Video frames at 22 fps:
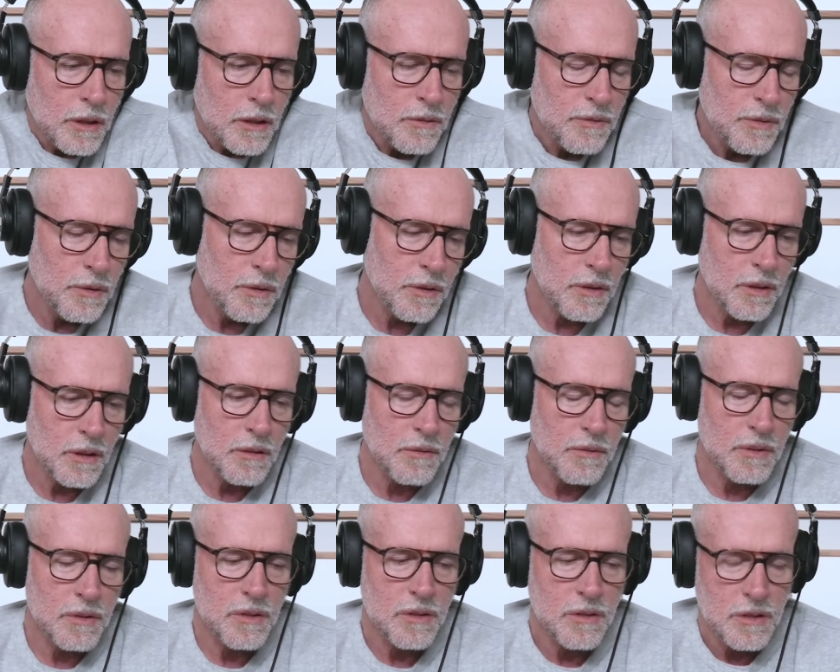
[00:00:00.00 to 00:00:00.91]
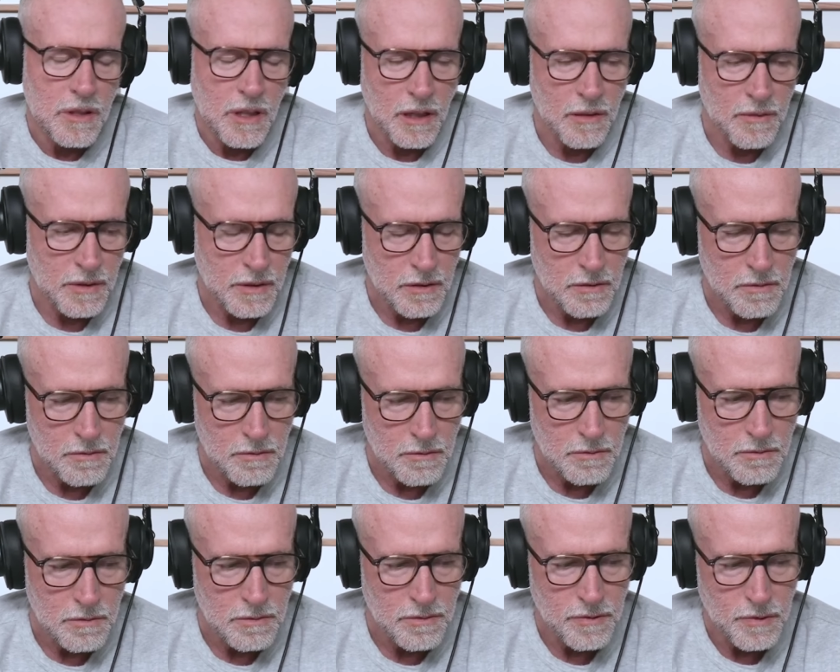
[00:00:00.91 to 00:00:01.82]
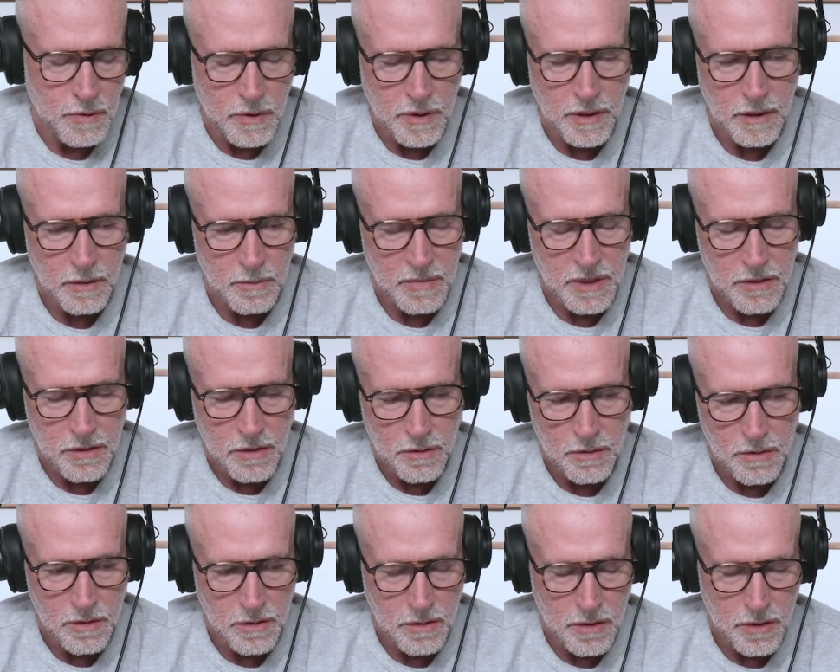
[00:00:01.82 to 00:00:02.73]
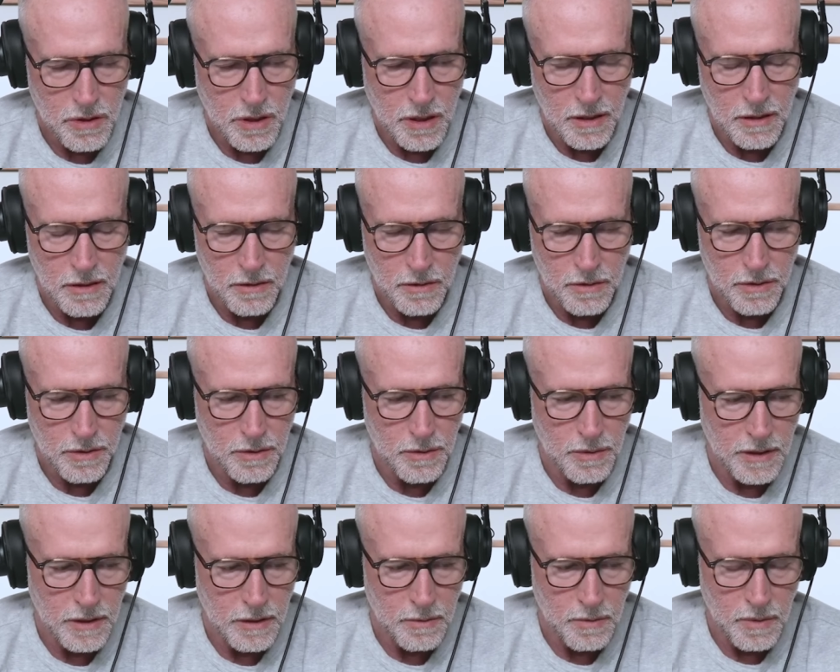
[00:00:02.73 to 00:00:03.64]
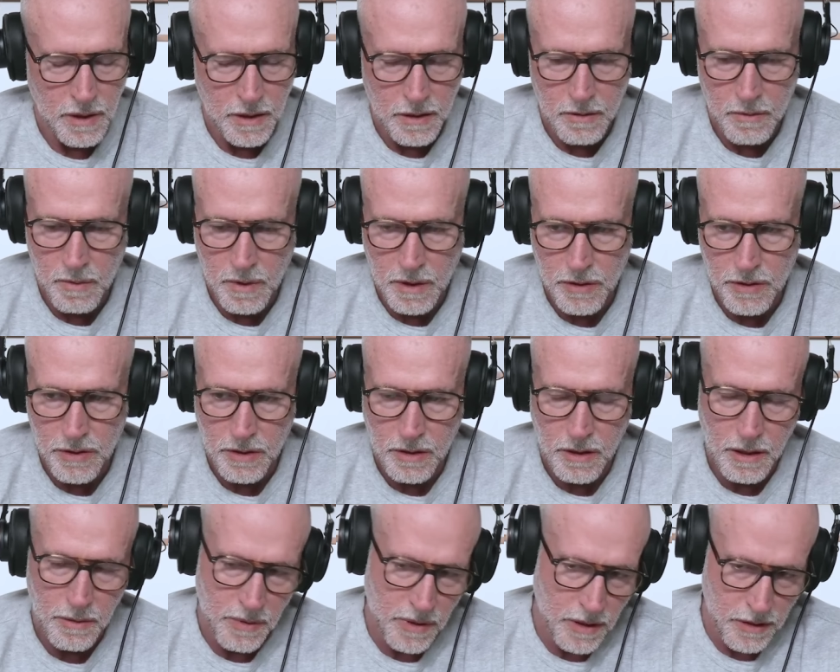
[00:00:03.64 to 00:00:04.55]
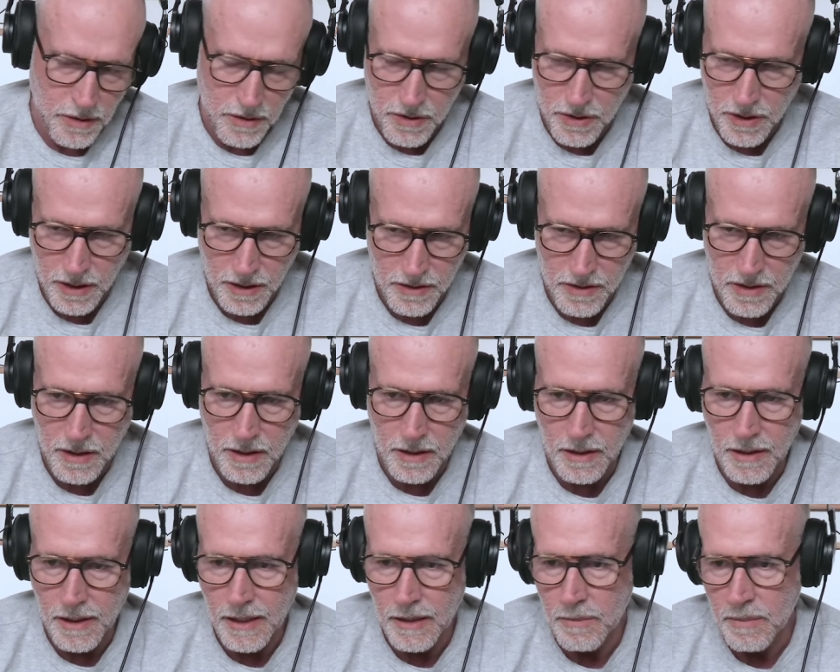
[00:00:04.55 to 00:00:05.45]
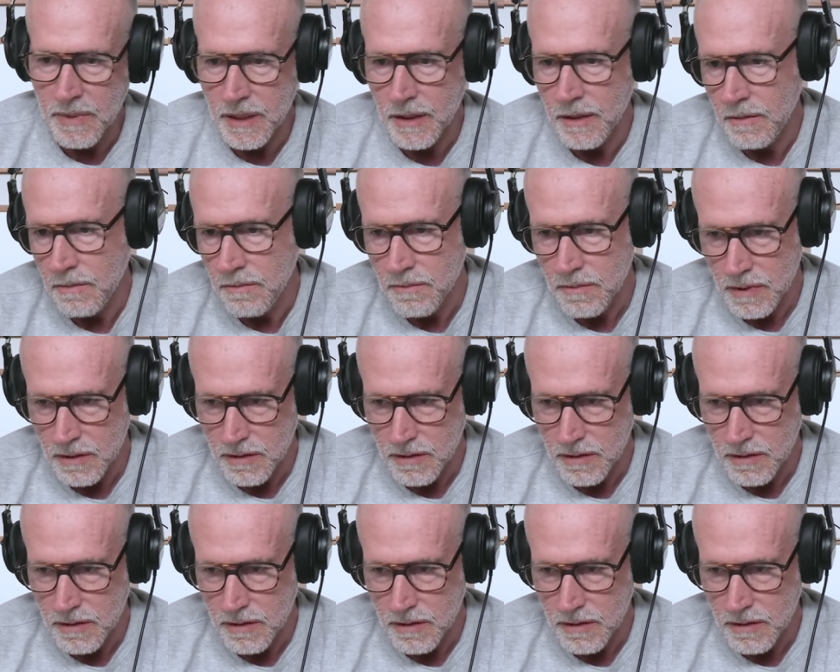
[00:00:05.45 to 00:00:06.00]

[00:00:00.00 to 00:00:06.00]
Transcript: if you think of us as having four enemies, loosely, China, North Korea, Iran, and Russia, I would argue China's not an enemy.